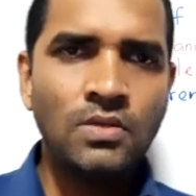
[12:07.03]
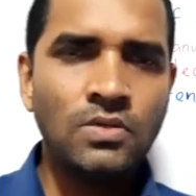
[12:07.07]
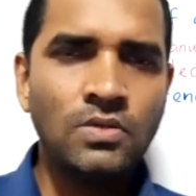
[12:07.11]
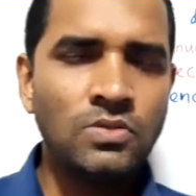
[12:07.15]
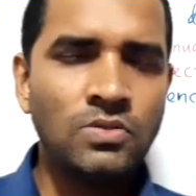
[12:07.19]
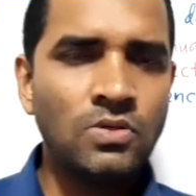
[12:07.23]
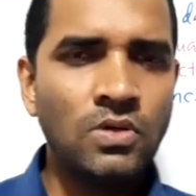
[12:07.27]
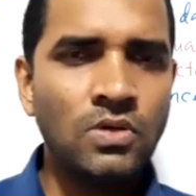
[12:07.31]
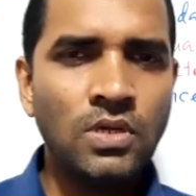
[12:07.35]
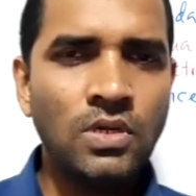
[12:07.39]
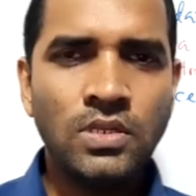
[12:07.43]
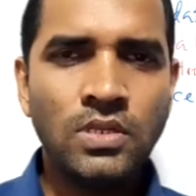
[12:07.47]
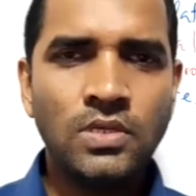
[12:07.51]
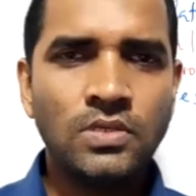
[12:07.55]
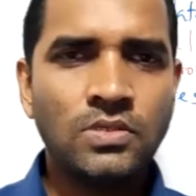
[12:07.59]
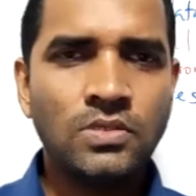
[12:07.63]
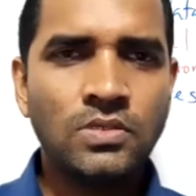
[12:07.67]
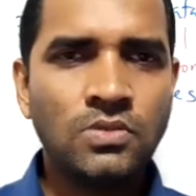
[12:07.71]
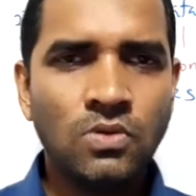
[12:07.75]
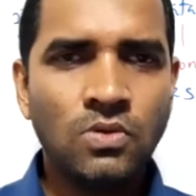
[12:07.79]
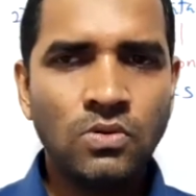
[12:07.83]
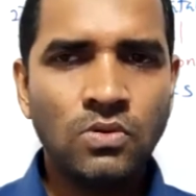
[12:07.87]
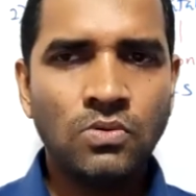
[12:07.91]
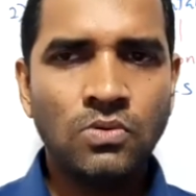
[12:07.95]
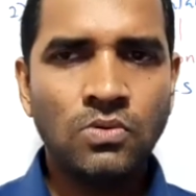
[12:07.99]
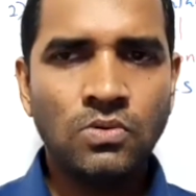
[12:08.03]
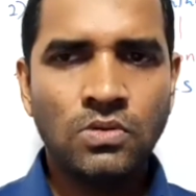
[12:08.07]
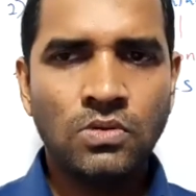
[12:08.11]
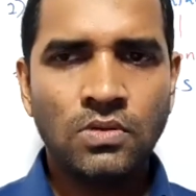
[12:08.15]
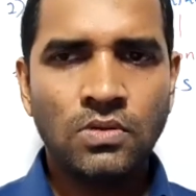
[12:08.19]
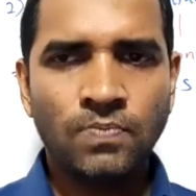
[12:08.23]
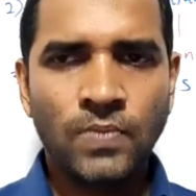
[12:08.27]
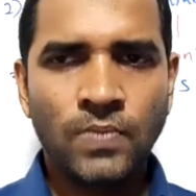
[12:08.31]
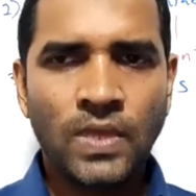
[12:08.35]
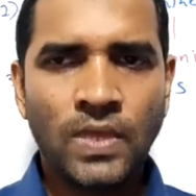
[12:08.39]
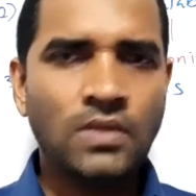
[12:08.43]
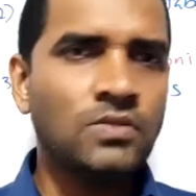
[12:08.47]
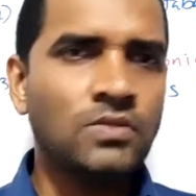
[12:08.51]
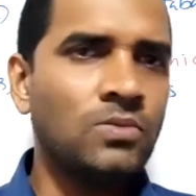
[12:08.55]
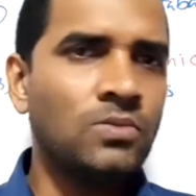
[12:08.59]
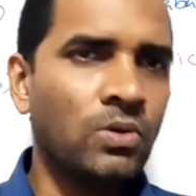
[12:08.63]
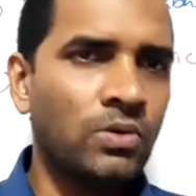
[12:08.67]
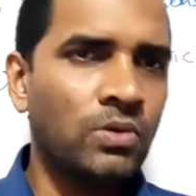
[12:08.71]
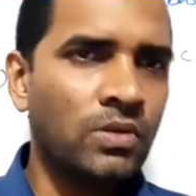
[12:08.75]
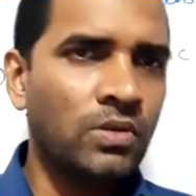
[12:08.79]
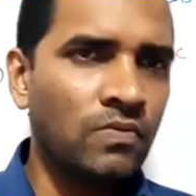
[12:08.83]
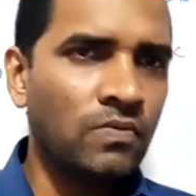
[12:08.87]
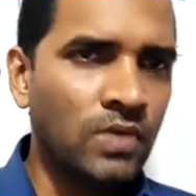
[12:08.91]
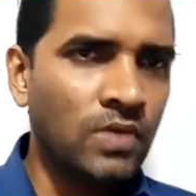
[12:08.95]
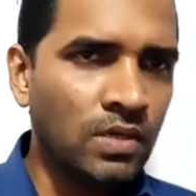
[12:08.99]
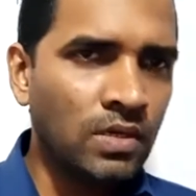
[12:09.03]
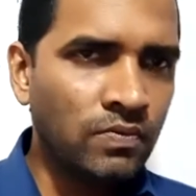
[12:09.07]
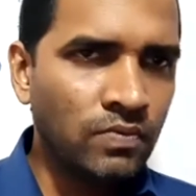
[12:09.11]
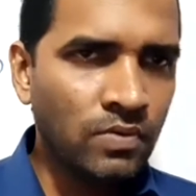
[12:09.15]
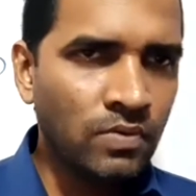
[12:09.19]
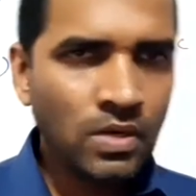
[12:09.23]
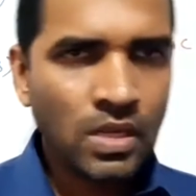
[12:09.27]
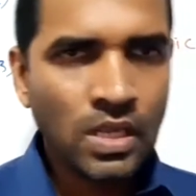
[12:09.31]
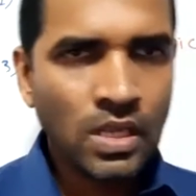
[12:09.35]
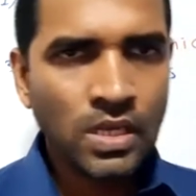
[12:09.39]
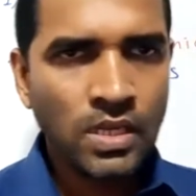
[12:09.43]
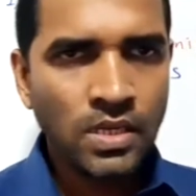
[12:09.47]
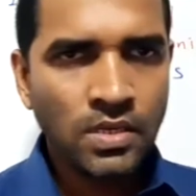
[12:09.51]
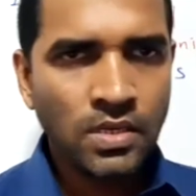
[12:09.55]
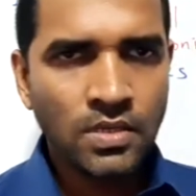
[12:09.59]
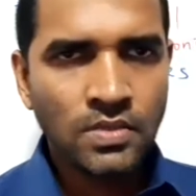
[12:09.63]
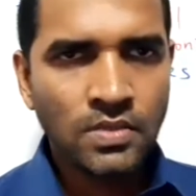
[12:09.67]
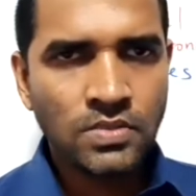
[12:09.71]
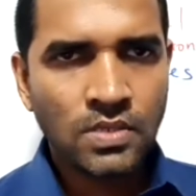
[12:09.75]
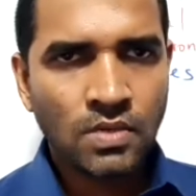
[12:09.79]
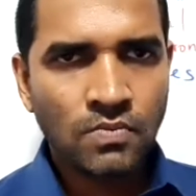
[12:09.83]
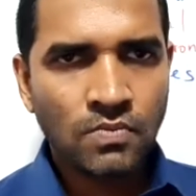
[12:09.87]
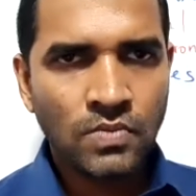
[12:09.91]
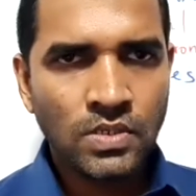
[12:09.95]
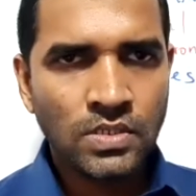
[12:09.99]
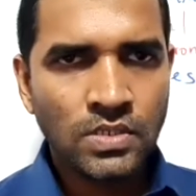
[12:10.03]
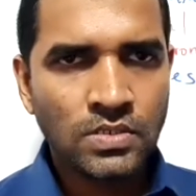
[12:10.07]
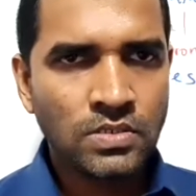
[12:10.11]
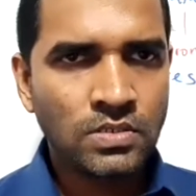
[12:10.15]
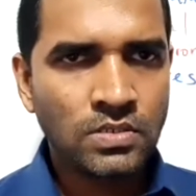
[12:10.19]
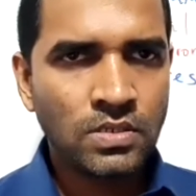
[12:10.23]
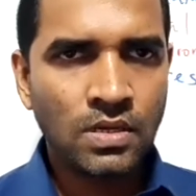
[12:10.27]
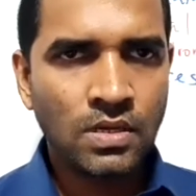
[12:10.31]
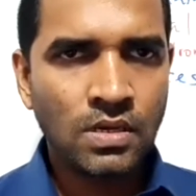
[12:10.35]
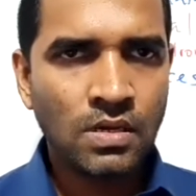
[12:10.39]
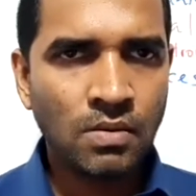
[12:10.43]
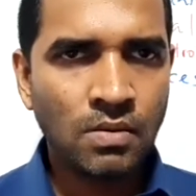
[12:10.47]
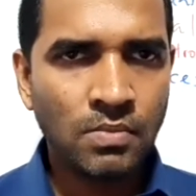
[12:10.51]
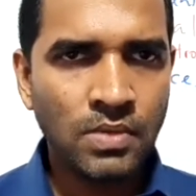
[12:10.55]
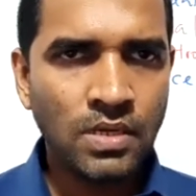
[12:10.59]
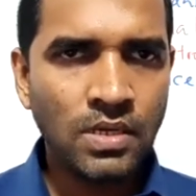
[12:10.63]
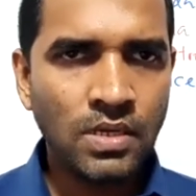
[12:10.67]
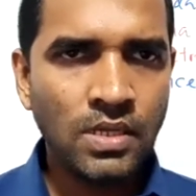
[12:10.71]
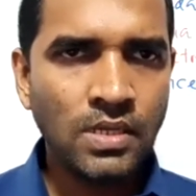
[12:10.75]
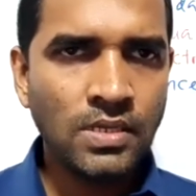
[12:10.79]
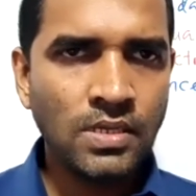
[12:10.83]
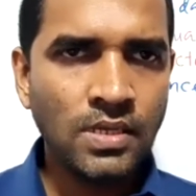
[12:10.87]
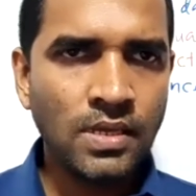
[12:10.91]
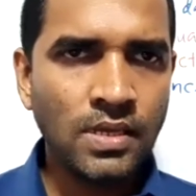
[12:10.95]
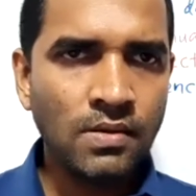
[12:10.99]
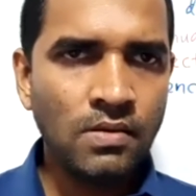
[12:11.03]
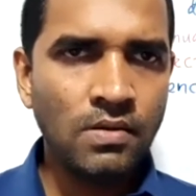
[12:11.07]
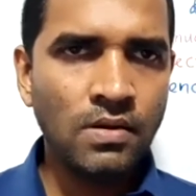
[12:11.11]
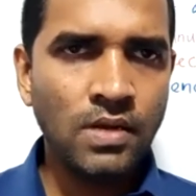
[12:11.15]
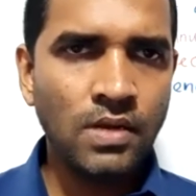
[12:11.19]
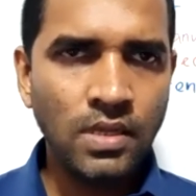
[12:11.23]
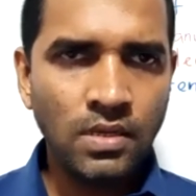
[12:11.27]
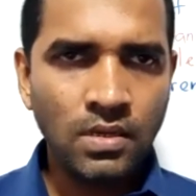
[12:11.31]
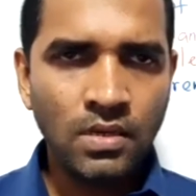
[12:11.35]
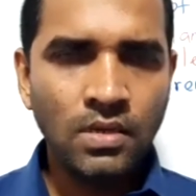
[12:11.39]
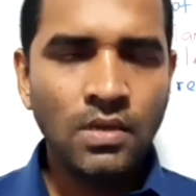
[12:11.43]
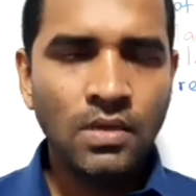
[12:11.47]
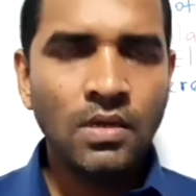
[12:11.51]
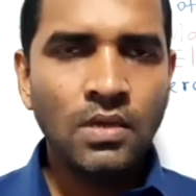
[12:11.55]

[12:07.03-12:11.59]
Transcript: So it is not good. That is not the way for deleting someone's detail, right?